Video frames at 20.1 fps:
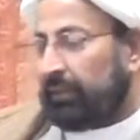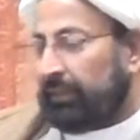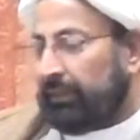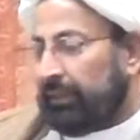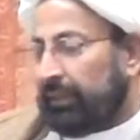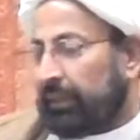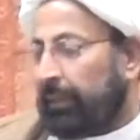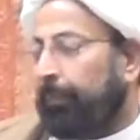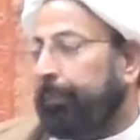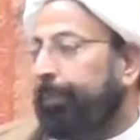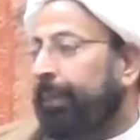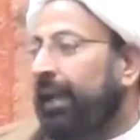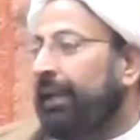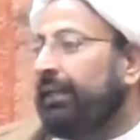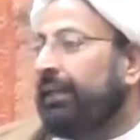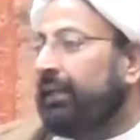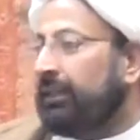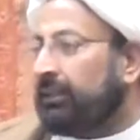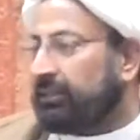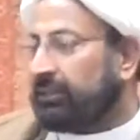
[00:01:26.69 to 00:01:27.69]
the
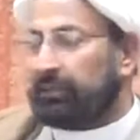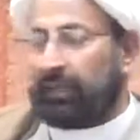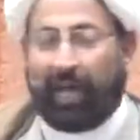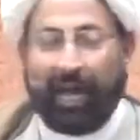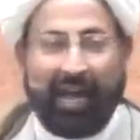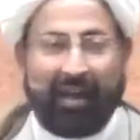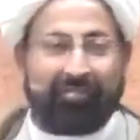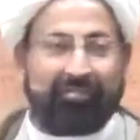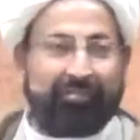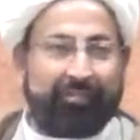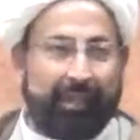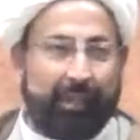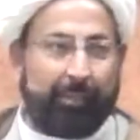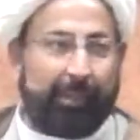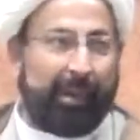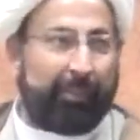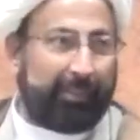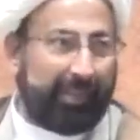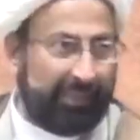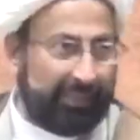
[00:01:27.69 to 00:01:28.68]
companions of
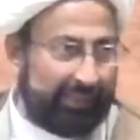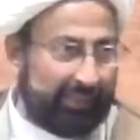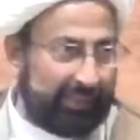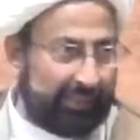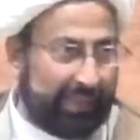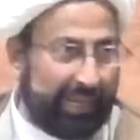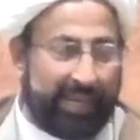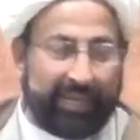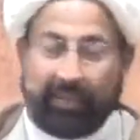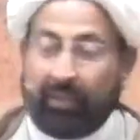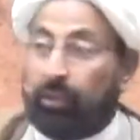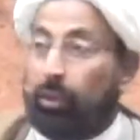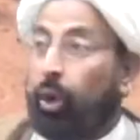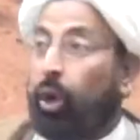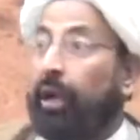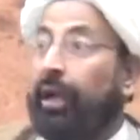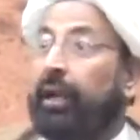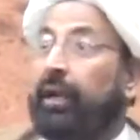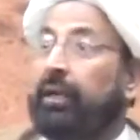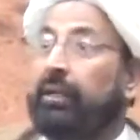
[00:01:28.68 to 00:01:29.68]
Imam Ali and
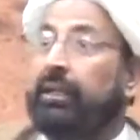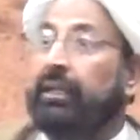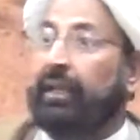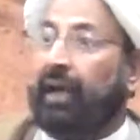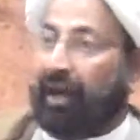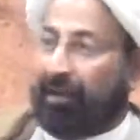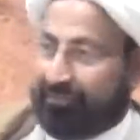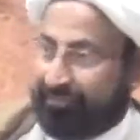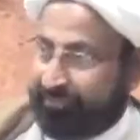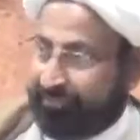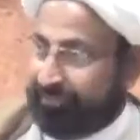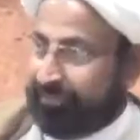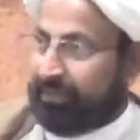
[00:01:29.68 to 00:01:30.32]
loyalty of